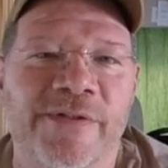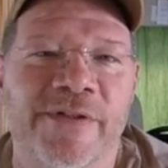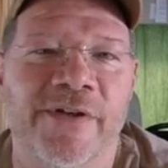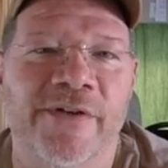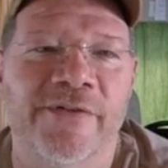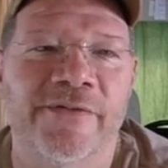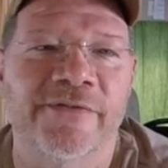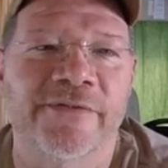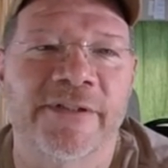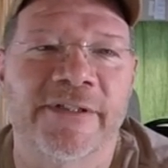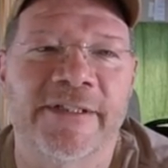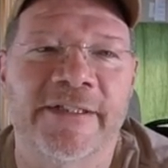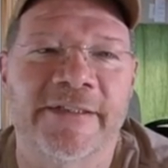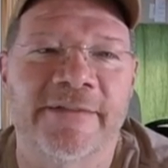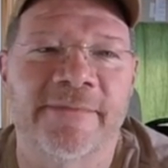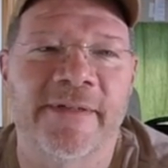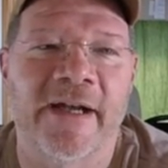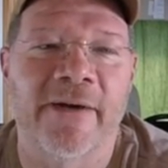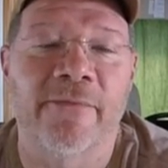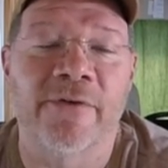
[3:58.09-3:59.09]
So
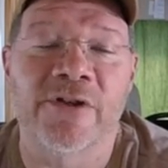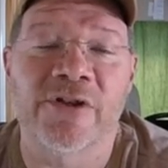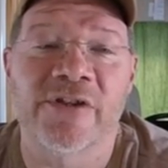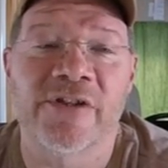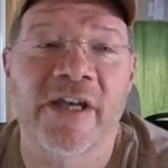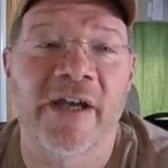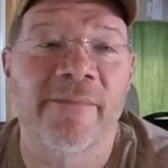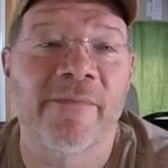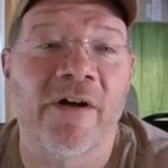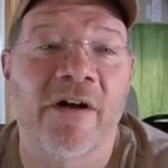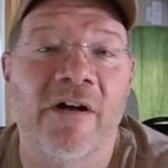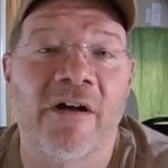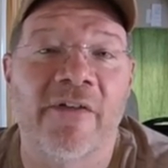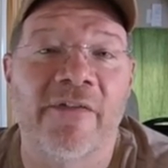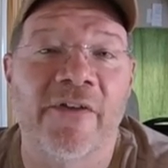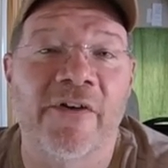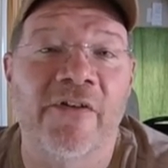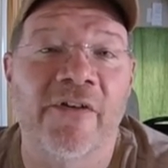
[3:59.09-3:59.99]
um, I wish them all the